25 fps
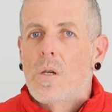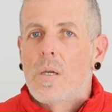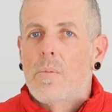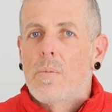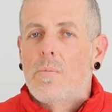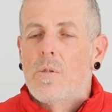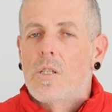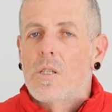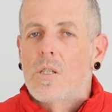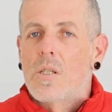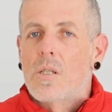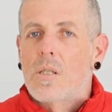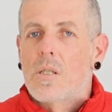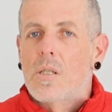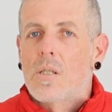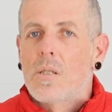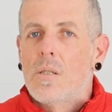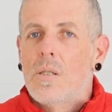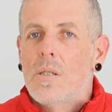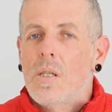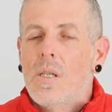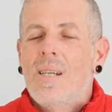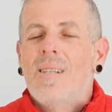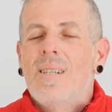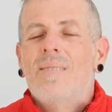images.
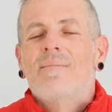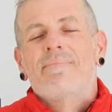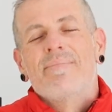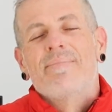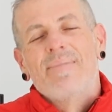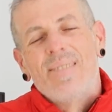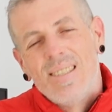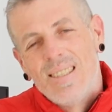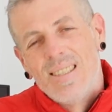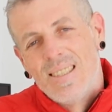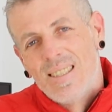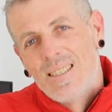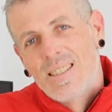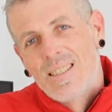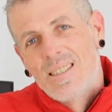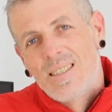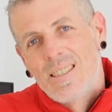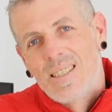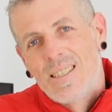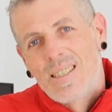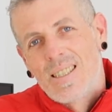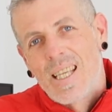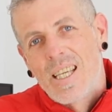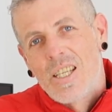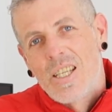
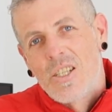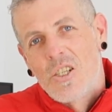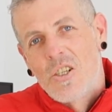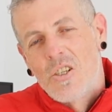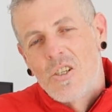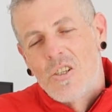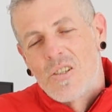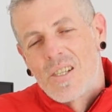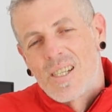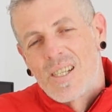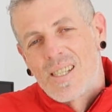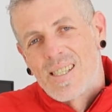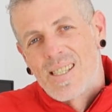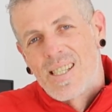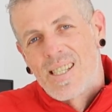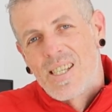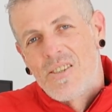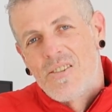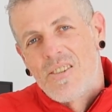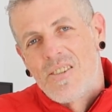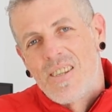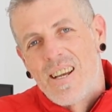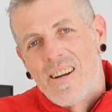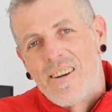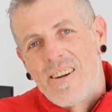Stay tuned, I'll see
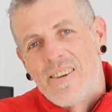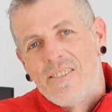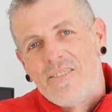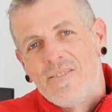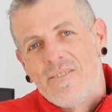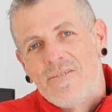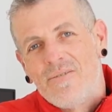you there.